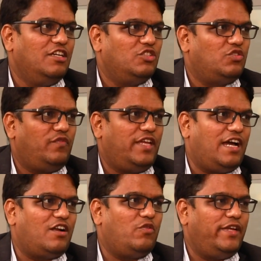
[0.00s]
So we
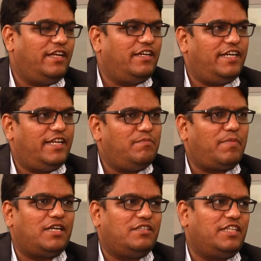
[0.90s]
are going ahead and
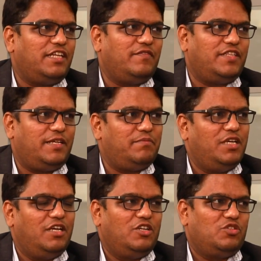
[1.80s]
partnering with them.
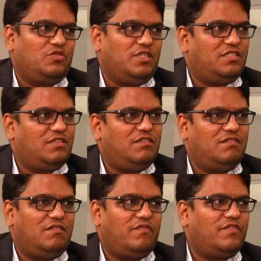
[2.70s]
So it's
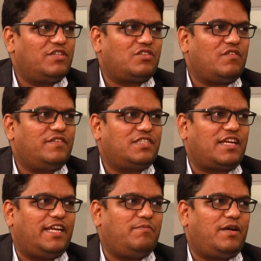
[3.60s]
a first of its
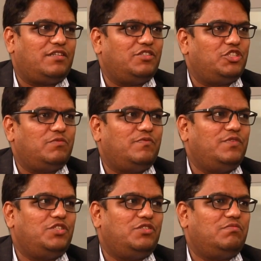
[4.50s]
kind partnership,
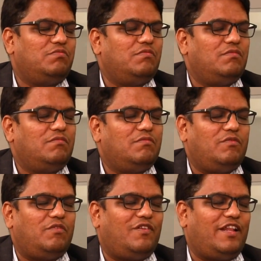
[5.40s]
which
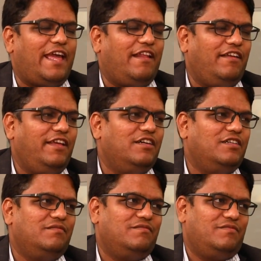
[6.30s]
rarely
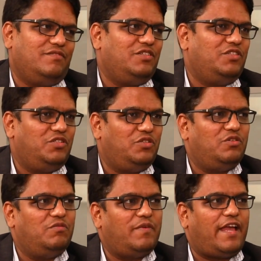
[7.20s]

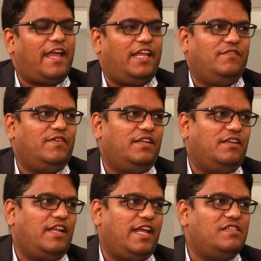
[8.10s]

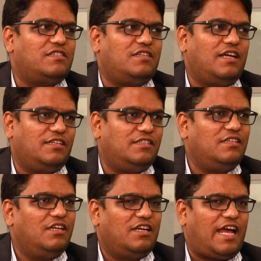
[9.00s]
anyone else
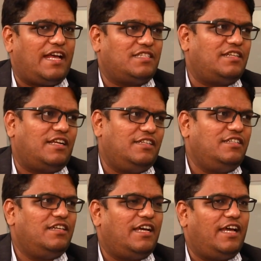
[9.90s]
has done it,
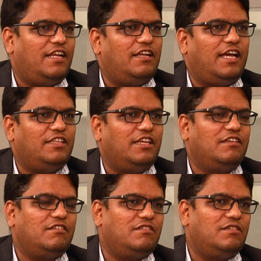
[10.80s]
and I think